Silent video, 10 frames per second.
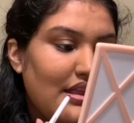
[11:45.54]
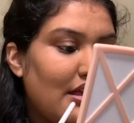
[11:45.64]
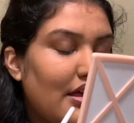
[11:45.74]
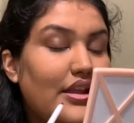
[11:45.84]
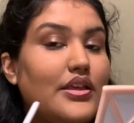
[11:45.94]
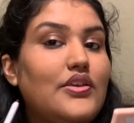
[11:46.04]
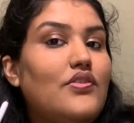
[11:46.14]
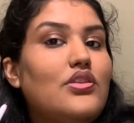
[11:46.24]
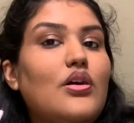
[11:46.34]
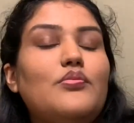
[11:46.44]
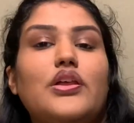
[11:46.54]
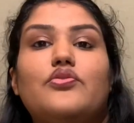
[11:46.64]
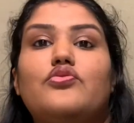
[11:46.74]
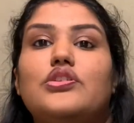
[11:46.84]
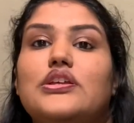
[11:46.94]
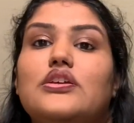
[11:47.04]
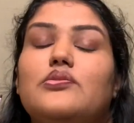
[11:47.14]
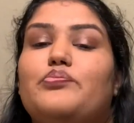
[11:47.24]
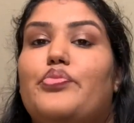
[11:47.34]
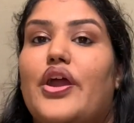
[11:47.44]
And even though I'm like really
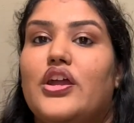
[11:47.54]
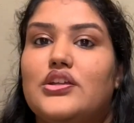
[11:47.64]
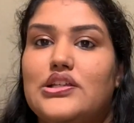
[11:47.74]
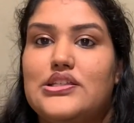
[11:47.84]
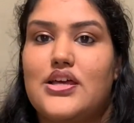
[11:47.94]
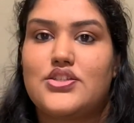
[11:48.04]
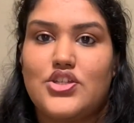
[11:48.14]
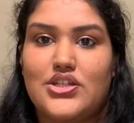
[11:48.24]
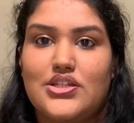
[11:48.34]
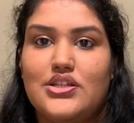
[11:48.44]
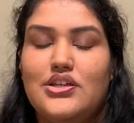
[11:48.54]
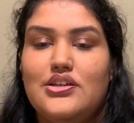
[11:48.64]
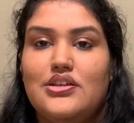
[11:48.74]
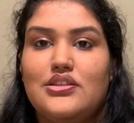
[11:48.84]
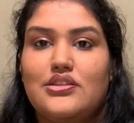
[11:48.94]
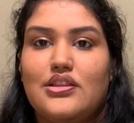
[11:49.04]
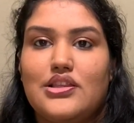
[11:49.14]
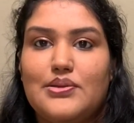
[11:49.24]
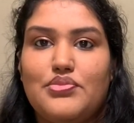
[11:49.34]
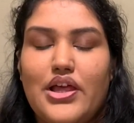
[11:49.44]
barely touching the
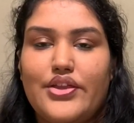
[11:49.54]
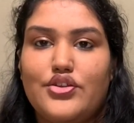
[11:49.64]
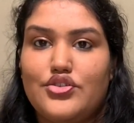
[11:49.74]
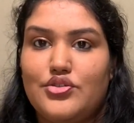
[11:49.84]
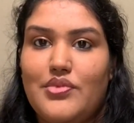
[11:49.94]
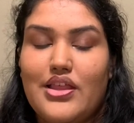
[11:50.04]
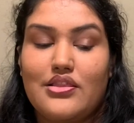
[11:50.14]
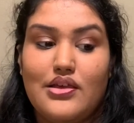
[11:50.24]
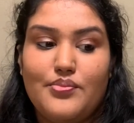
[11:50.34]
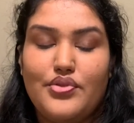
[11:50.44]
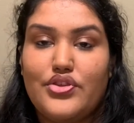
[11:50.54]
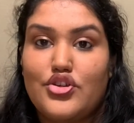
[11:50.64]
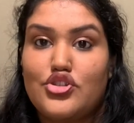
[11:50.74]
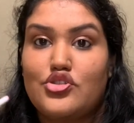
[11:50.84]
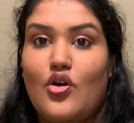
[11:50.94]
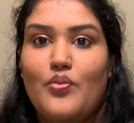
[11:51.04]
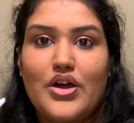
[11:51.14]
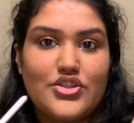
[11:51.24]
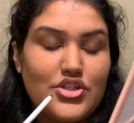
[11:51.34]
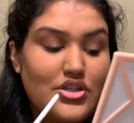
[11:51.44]
lip liner to my lip, there's so
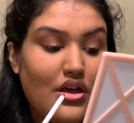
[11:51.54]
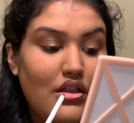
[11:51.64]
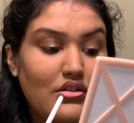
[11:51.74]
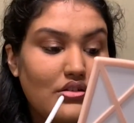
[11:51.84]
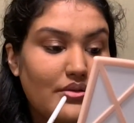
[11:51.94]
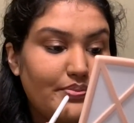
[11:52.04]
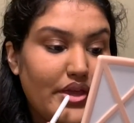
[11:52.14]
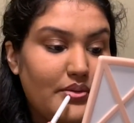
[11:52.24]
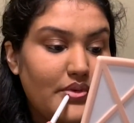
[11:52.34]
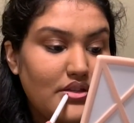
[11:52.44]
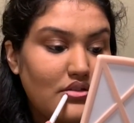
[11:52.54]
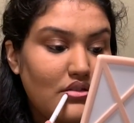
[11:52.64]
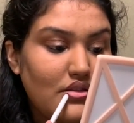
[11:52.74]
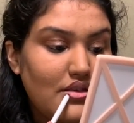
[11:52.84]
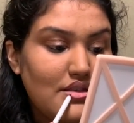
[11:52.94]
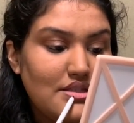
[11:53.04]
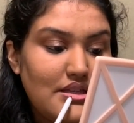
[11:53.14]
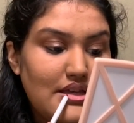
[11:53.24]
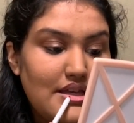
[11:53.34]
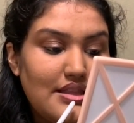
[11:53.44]
much color and pigment on these
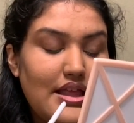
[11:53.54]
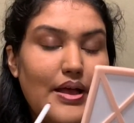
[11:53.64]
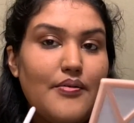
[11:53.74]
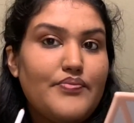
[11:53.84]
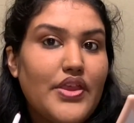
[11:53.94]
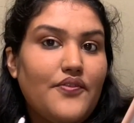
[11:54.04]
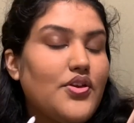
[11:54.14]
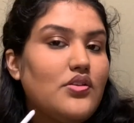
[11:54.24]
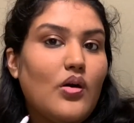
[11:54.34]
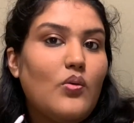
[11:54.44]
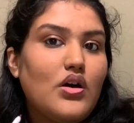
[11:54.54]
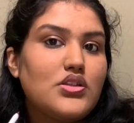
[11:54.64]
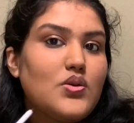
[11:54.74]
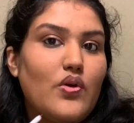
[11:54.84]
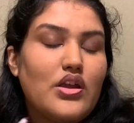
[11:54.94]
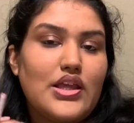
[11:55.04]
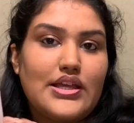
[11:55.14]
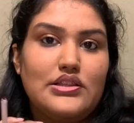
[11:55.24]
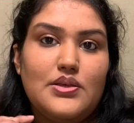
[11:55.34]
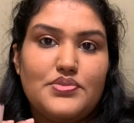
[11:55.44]
that if you don't want to wear like a
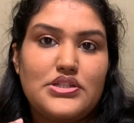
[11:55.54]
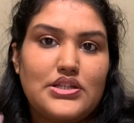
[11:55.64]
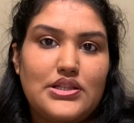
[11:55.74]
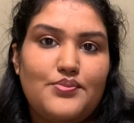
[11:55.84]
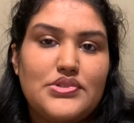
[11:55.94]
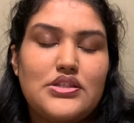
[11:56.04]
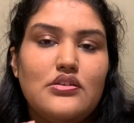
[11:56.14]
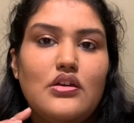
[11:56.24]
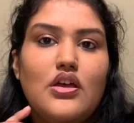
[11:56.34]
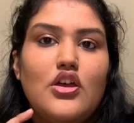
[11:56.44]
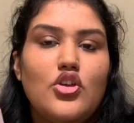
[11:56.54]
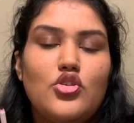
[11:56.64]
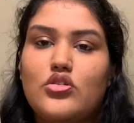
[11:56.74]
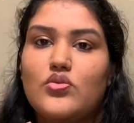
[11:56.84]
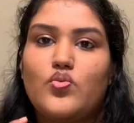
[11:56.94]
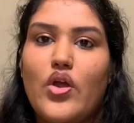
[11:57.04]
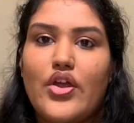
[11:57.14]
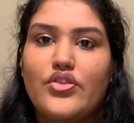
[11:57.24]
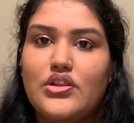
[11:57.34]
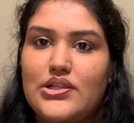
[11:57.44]
lipstick, you could wear
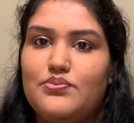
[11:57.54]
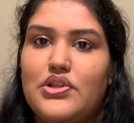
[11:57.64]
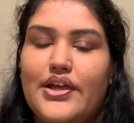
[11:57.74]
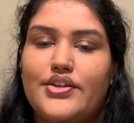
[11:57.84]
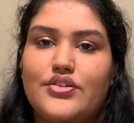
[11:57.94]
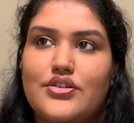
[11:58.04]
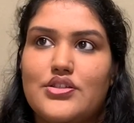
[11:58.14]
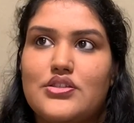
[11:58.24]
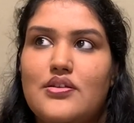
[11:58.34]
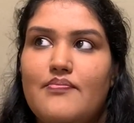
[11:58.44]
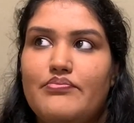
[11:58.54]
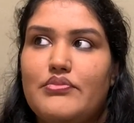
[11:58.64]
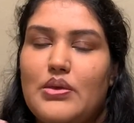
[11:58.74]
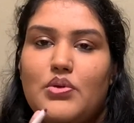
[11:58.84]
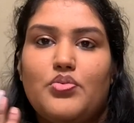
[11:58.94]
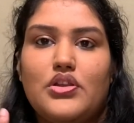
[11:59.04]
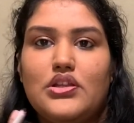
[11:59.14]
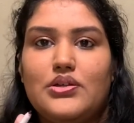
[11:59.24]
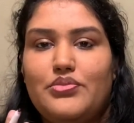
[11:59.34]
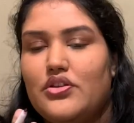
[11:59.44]
the lip liners, maybe put a
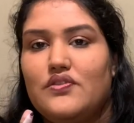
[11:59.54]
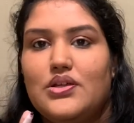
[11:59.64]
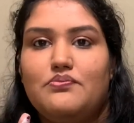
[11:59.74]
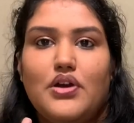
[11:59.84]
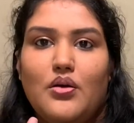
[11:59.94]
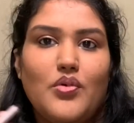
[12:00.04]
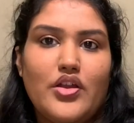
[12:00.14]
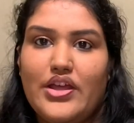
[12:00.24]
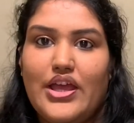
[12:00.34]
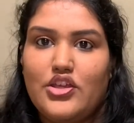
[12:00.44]
little bit of lip balm on it, and you